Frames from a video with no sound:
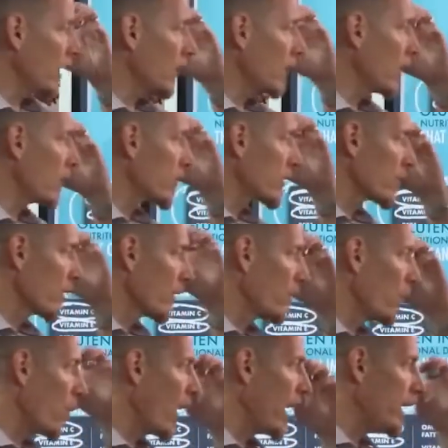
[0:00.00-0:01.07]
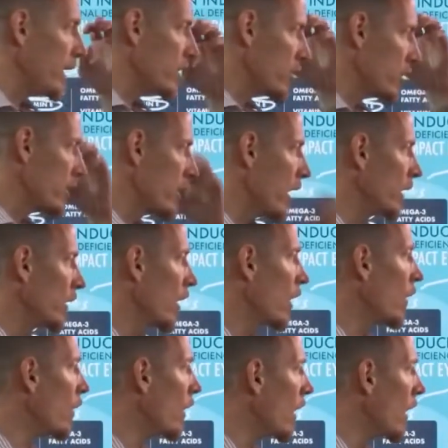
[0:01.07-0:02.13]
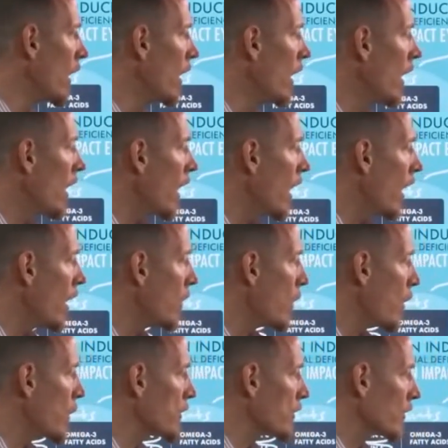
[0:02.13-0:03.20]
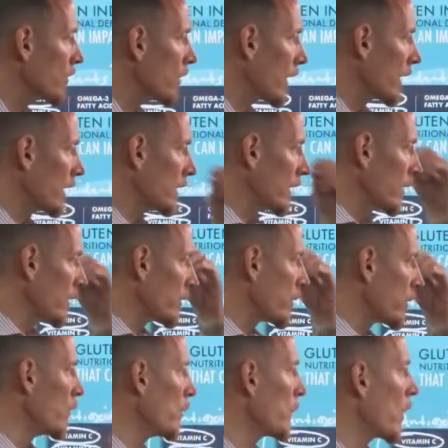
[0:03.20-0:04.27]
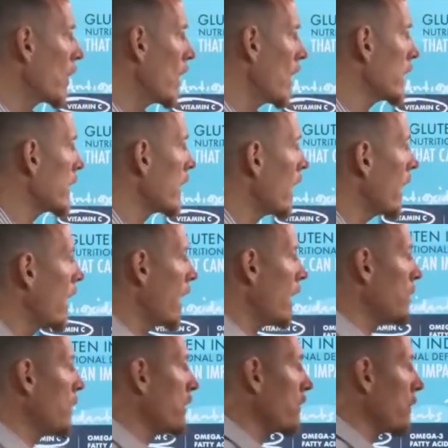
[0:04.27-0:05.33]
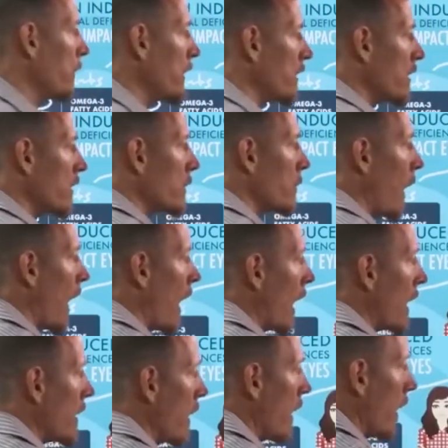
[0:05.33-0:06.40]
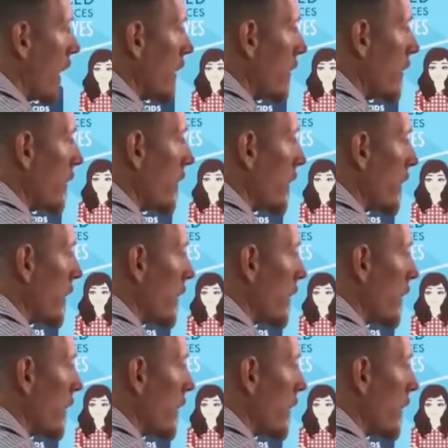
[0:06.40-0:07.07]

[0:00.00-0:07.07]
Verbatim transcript: a cluster of whitish yellow. Um, almost looks like a little tumor on the eye, but it's a big spot, and